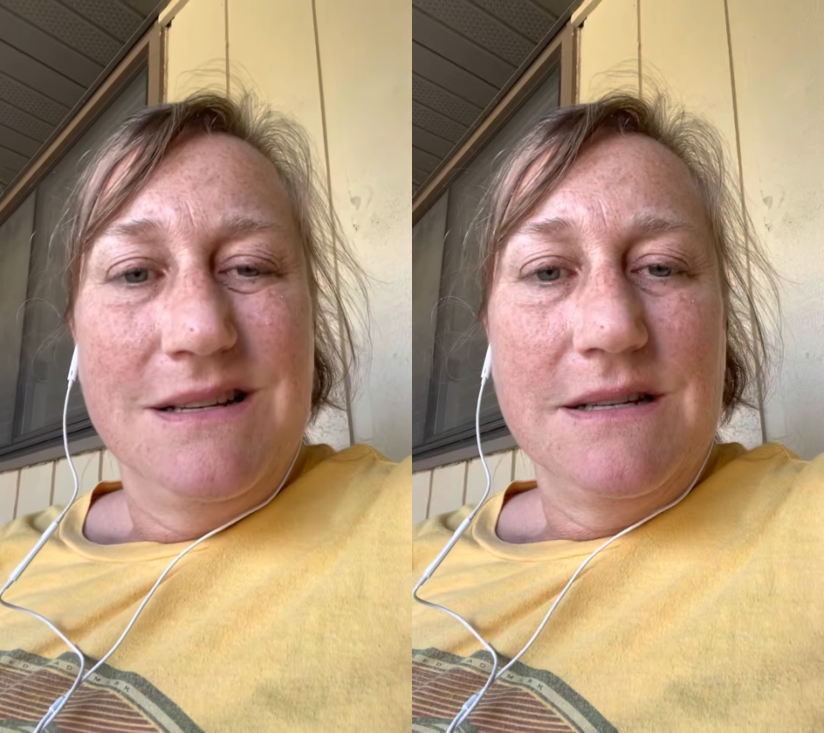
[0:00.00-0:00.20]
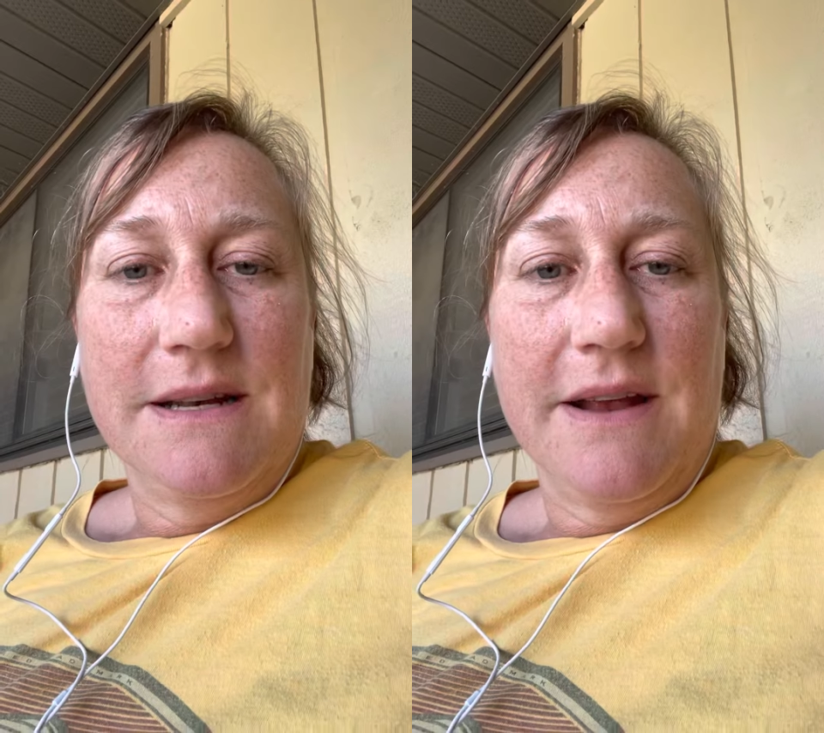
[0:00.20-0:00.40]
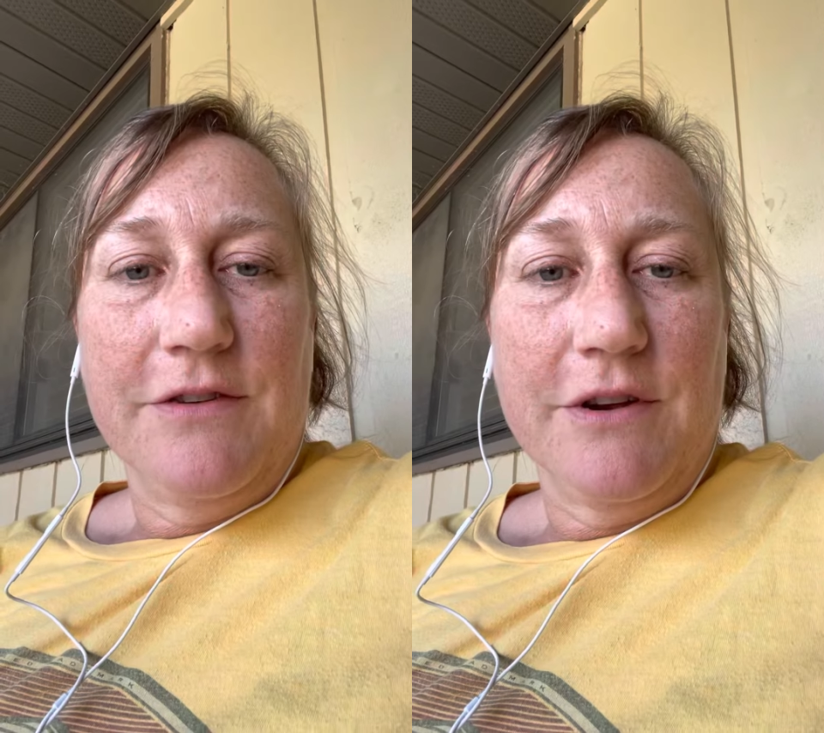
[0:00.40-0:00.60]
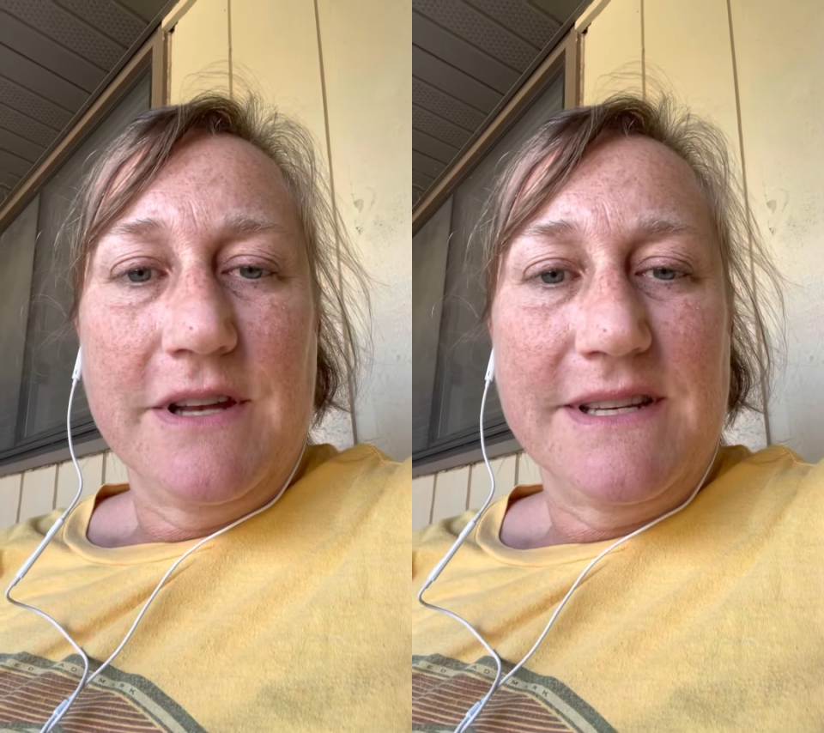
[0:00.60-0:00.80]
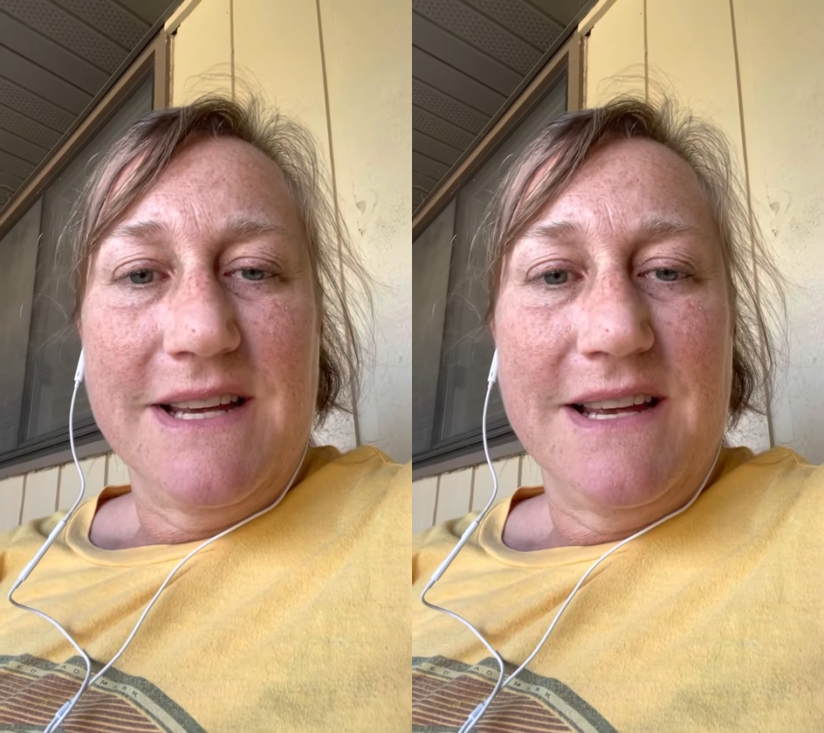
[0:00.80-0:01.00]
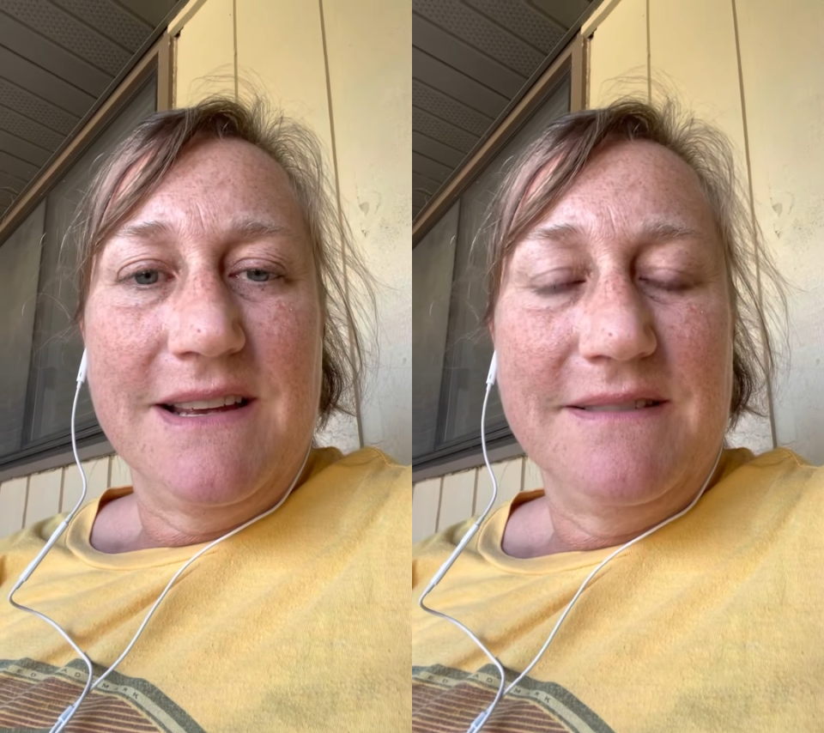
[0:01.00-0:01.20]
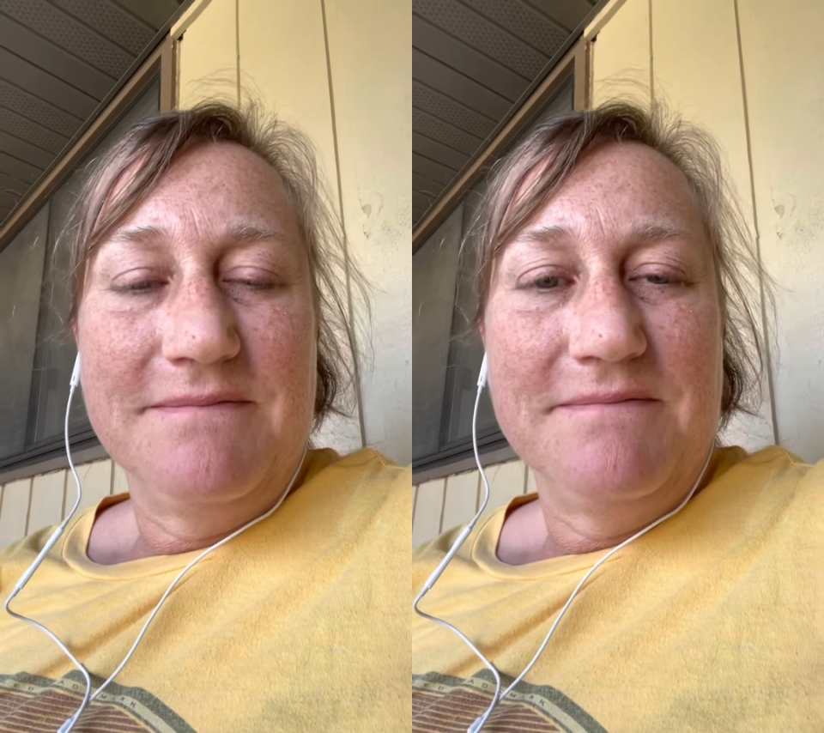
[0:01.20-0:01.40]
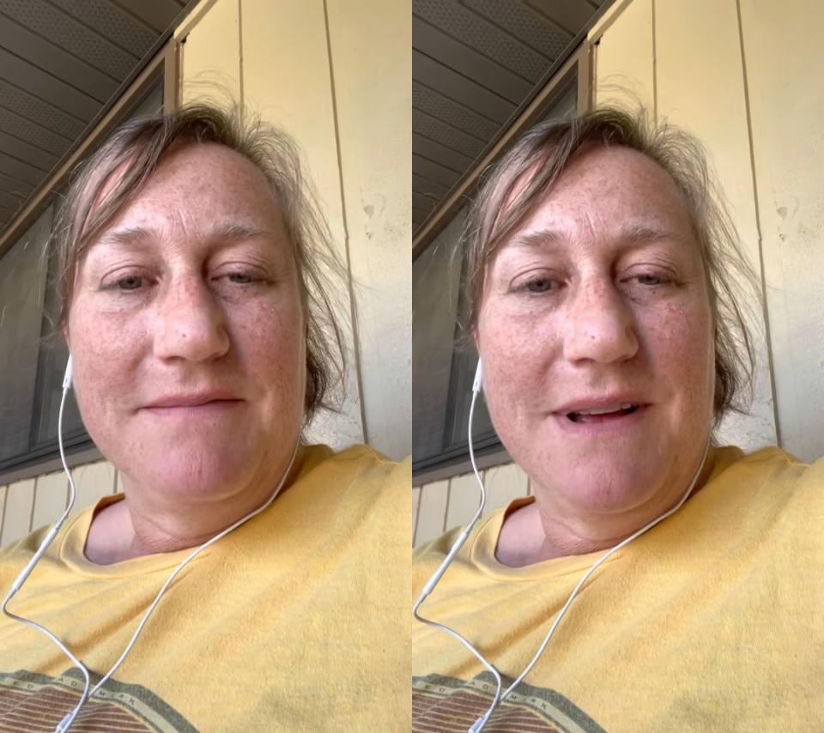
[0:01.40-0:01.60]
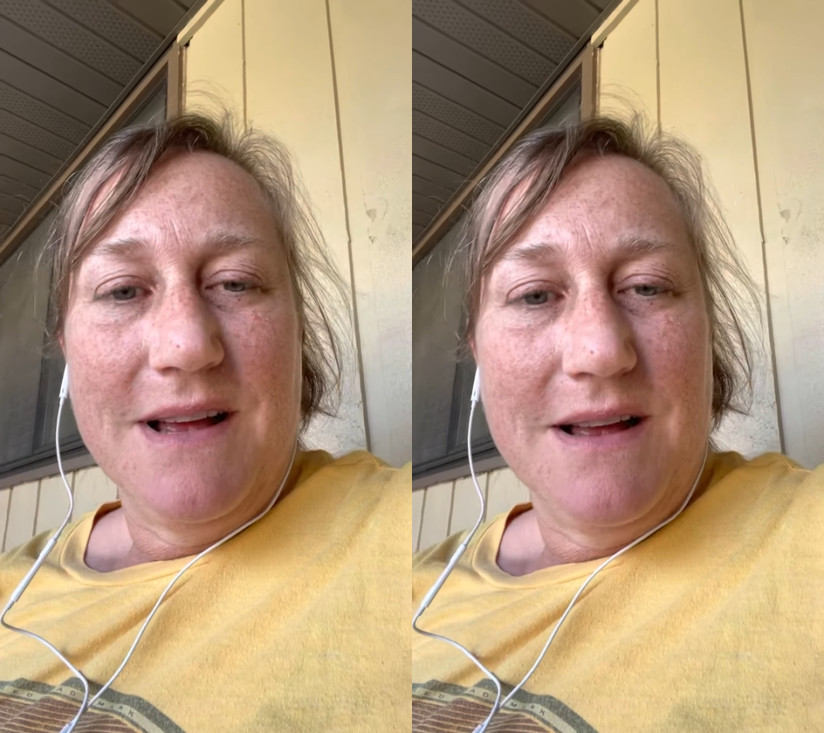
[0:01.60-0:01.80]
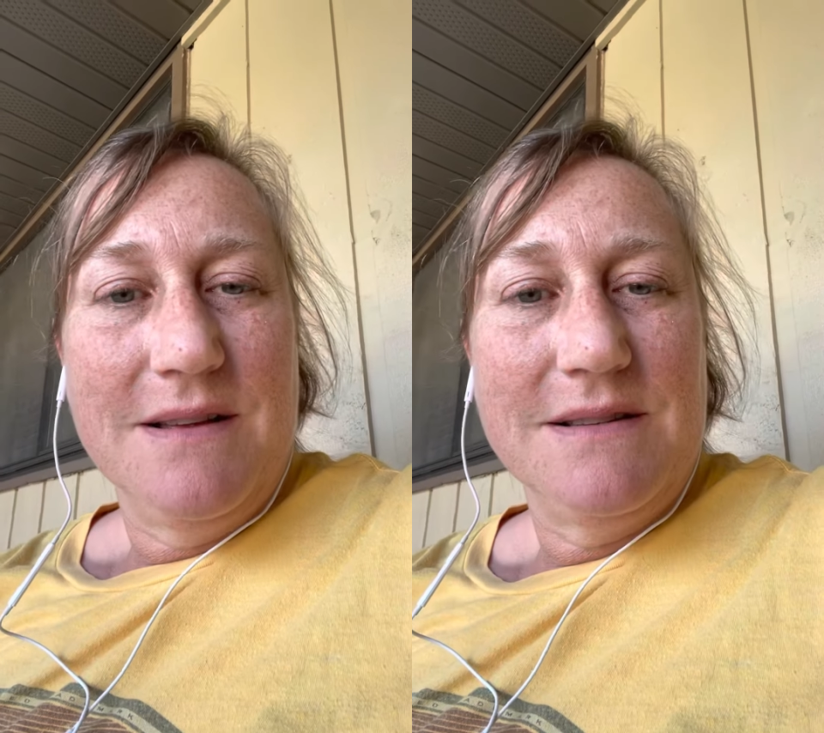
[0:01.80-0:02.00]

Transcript: didn't have a great day uh,